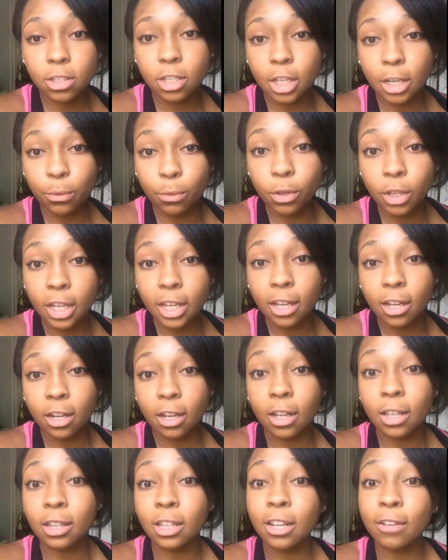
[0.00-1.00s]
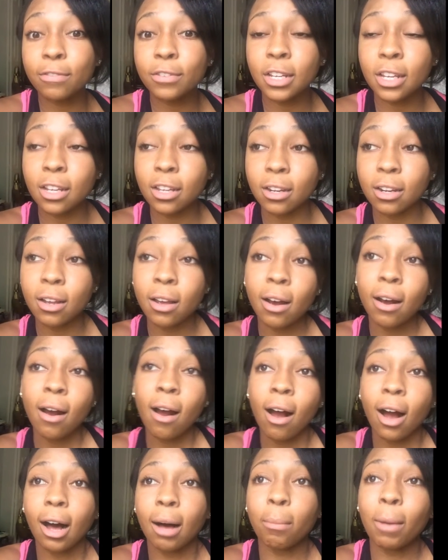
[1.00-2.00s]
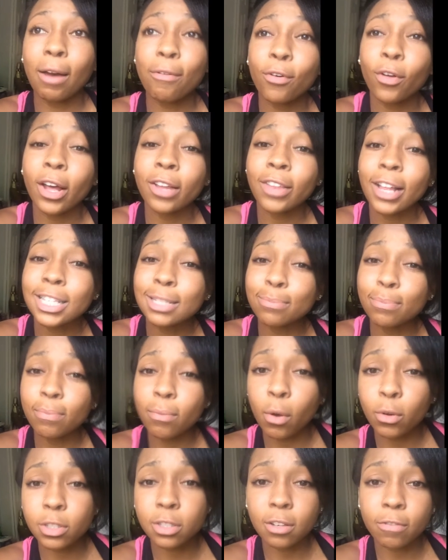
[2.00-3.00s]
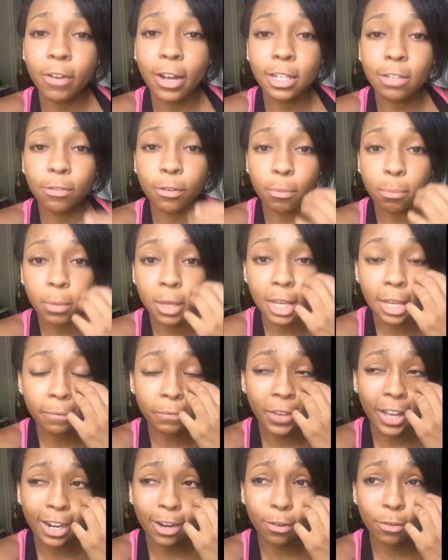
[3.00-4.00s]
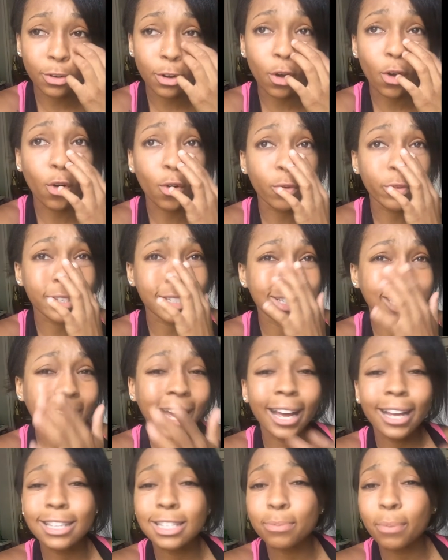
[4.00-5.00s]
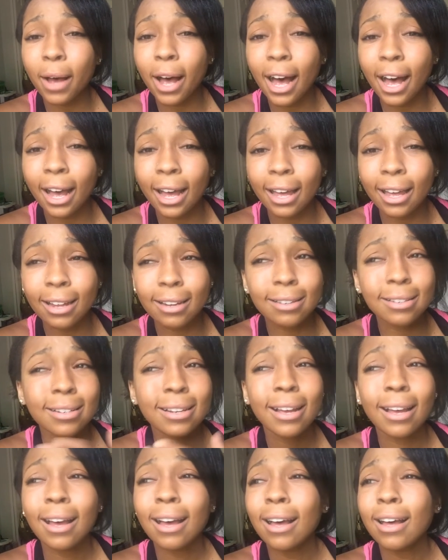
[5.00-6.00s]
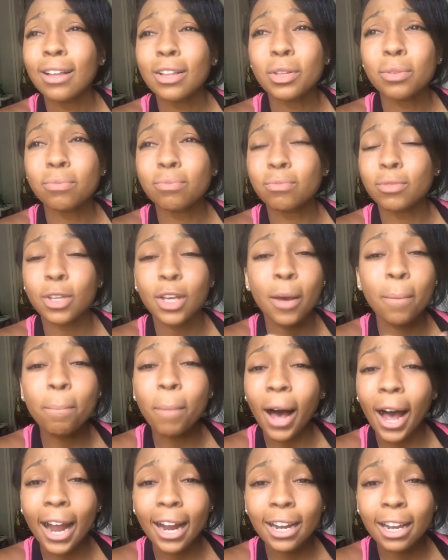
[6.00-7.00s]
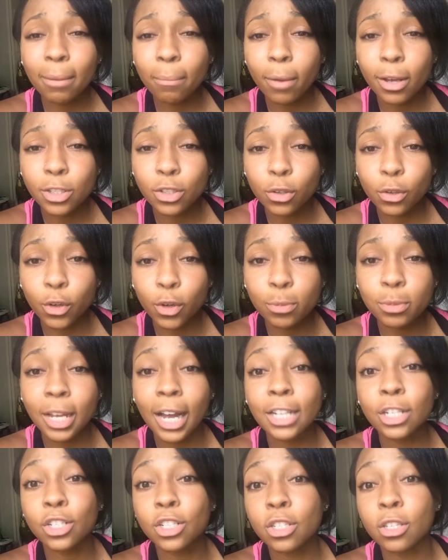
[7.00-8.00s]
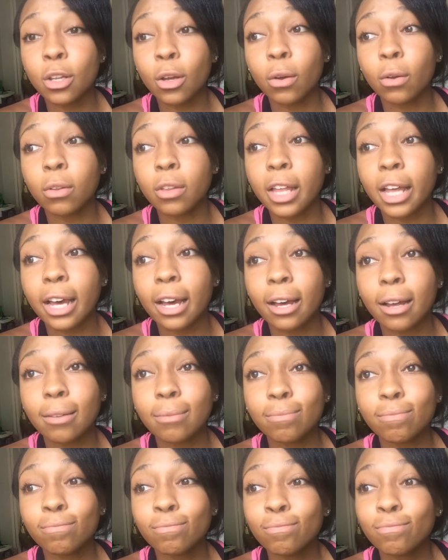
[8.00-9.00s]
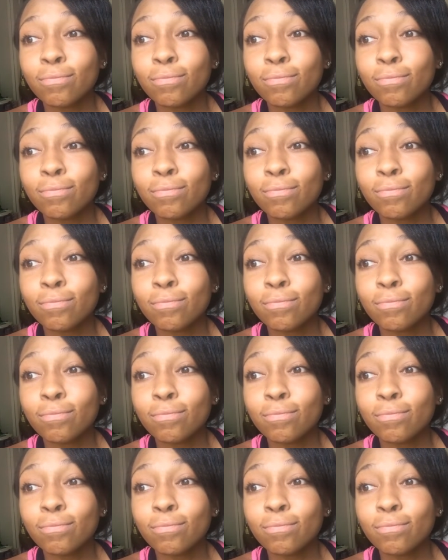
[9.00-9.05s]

to really get a good lift in. I feel like that's most effective for me. I don't know the science behind combining muscle groups. I just know that